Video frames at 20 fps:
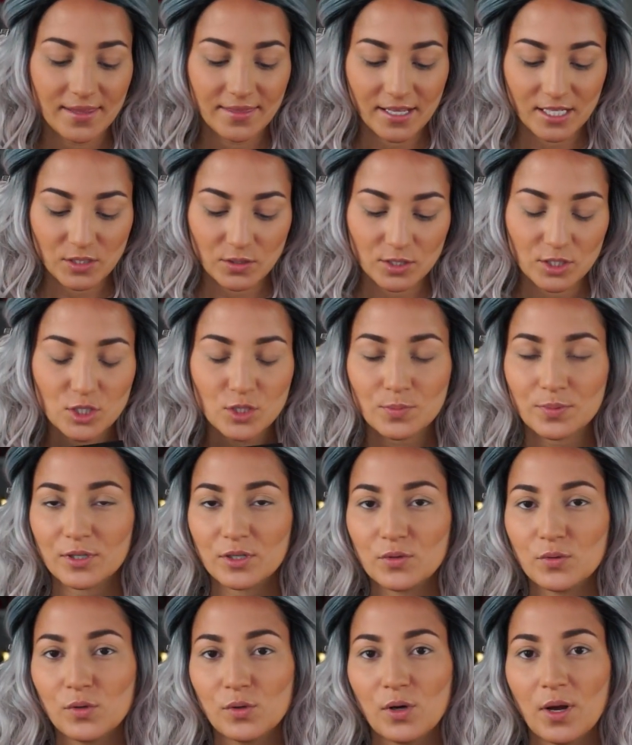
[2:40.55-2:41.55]
And that's what's super
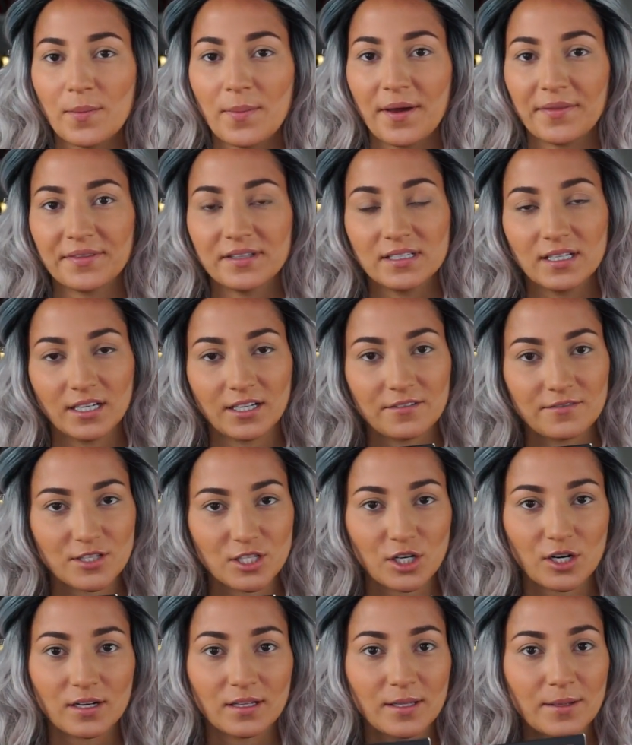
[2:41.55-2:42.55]
cool about the Deck of
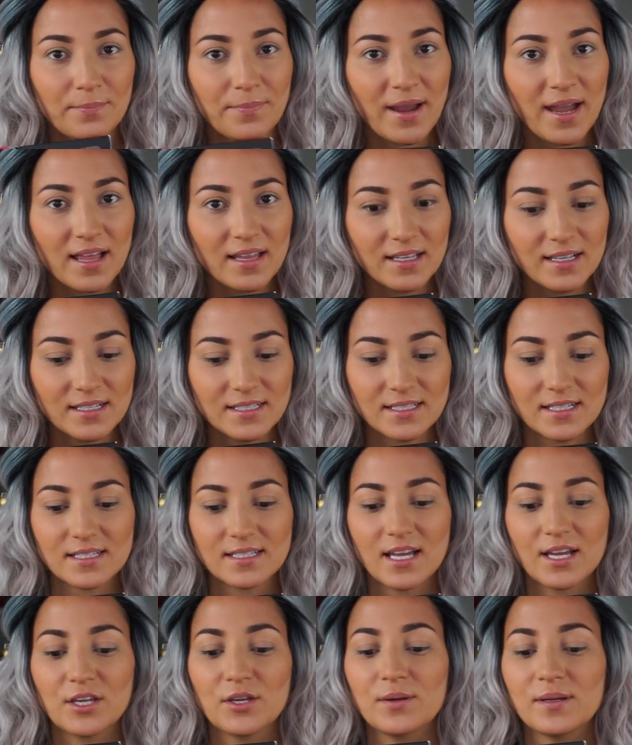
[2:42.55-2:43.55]
Scarlet palettes, is
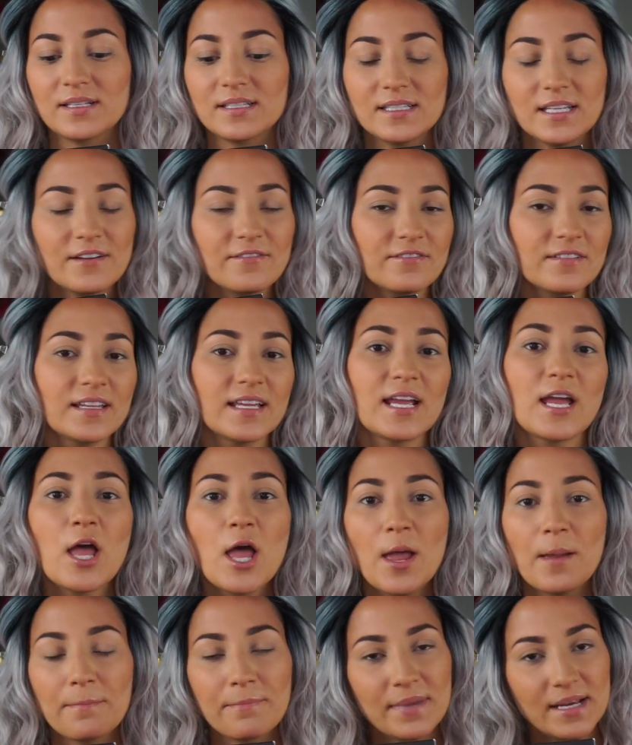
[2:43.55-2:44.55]
that you can definitely
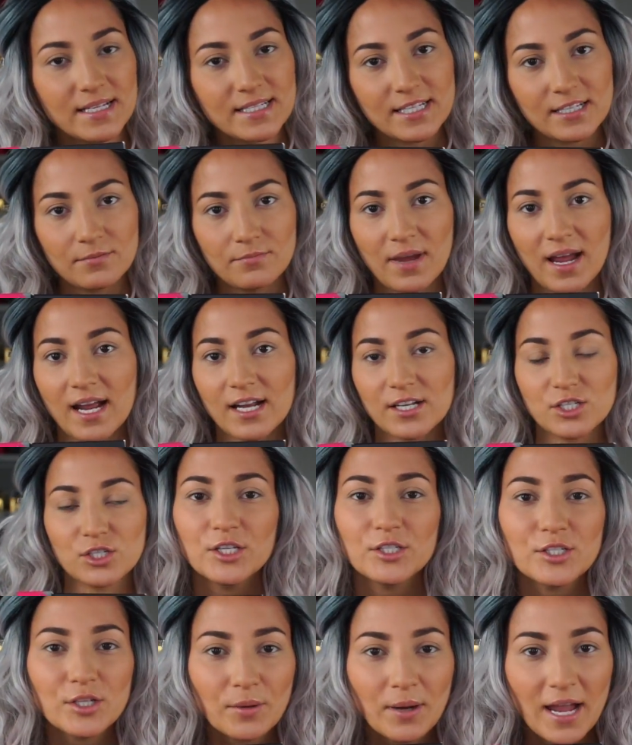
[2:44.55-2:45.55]
mix and match.
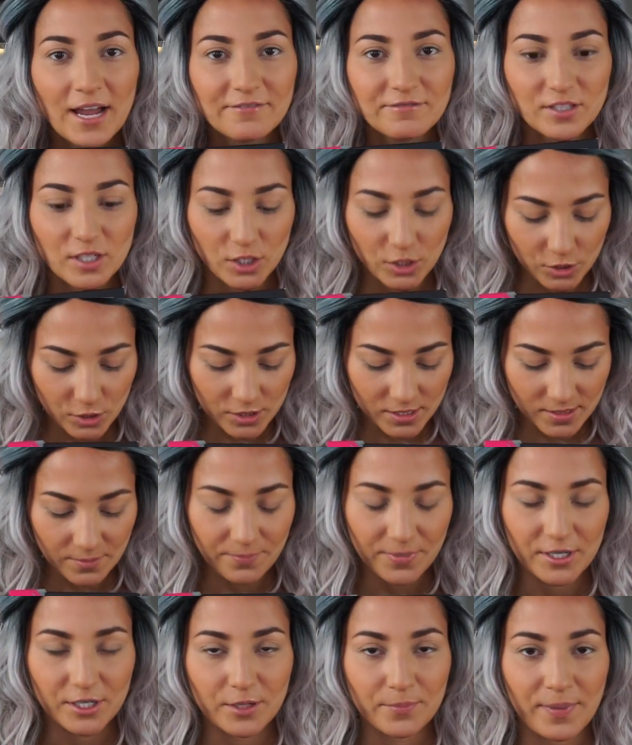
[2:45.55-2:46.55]
You don't have to use the
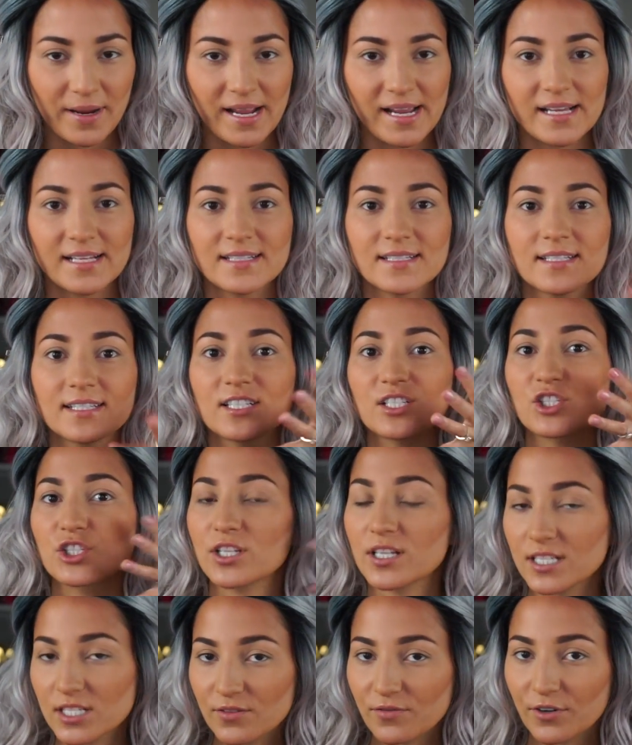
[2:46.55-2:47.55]
bigger pans
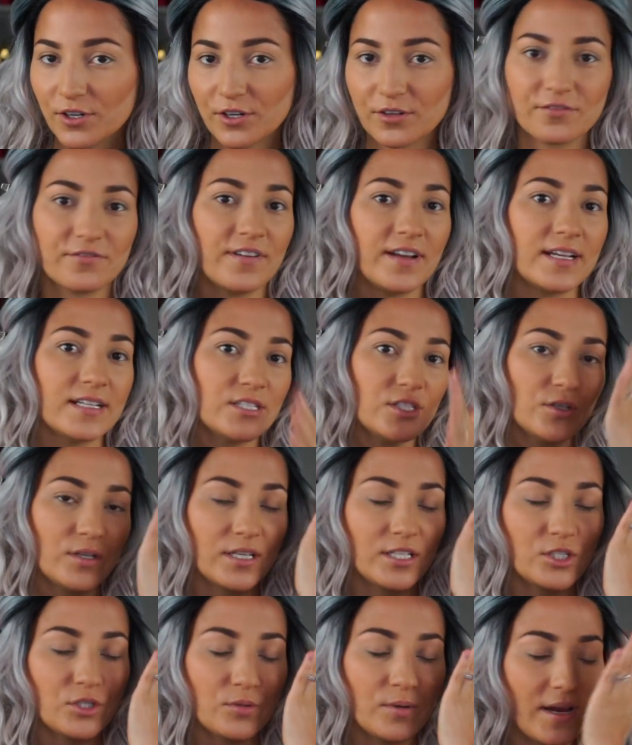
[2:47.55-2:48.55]
just for your face. You
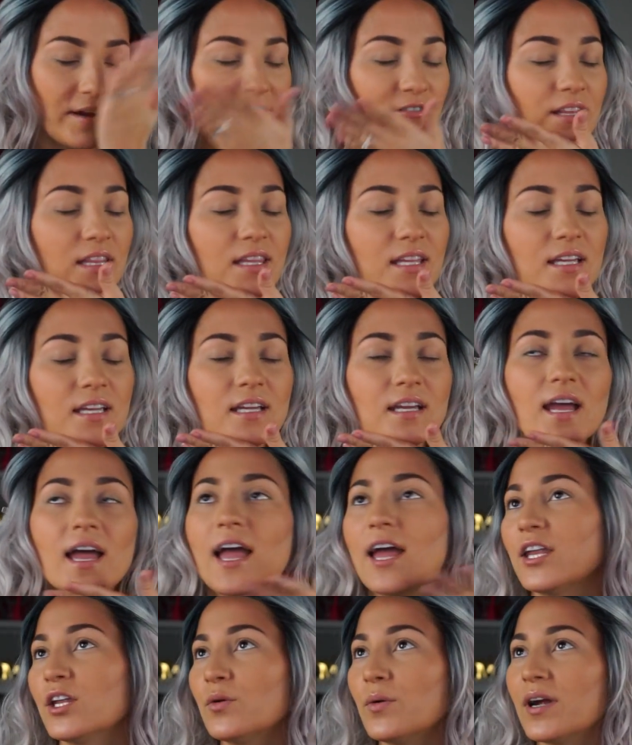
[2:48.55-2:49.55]
can do everything
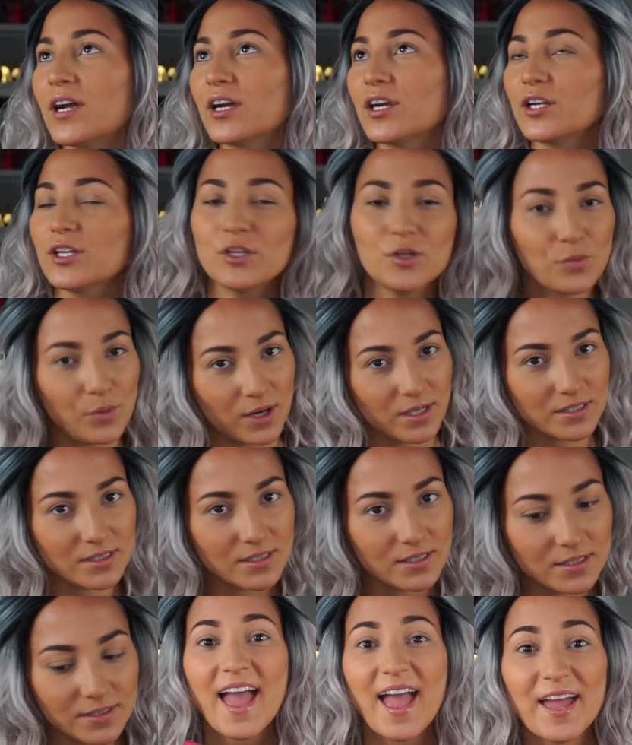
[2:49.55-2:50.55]
anywhere you
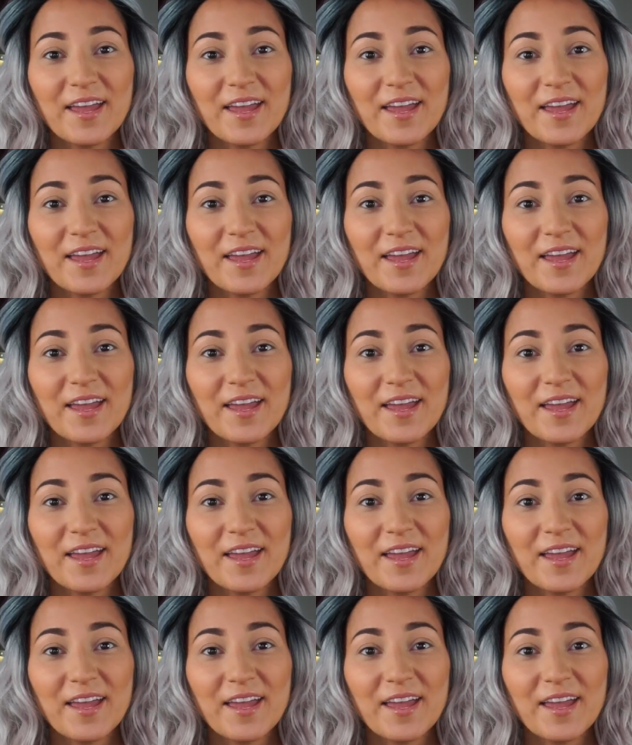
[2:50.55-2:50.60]
want.